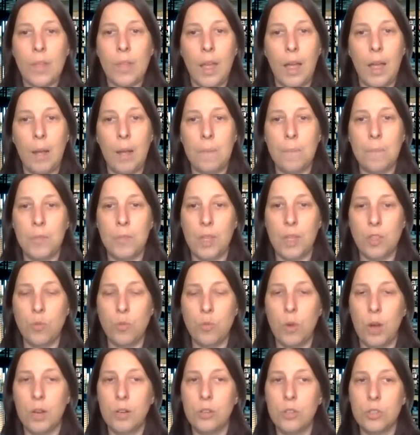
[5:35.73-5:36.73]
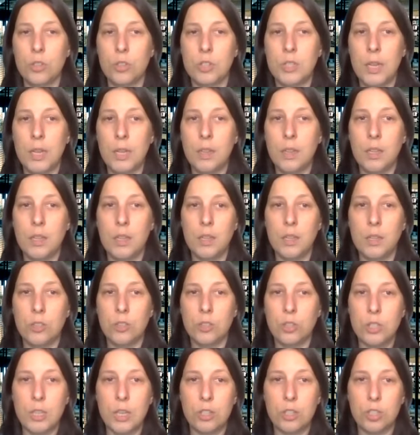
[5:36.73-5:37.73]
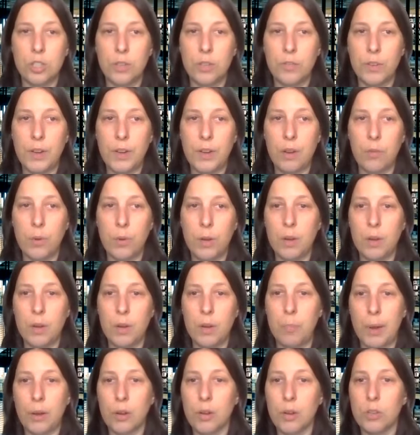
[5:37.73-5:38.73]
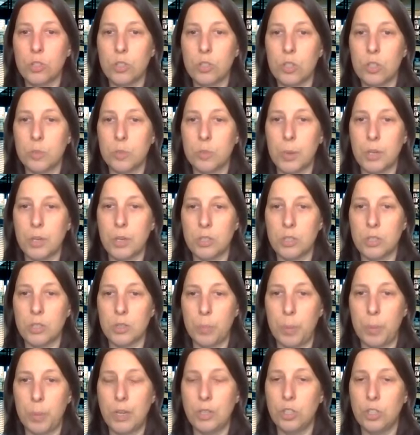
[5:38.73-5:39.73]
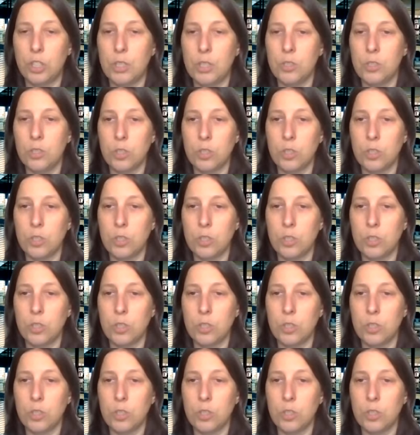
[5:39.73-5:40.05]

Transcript: That you understand the intersection of inequity and barriers to participation.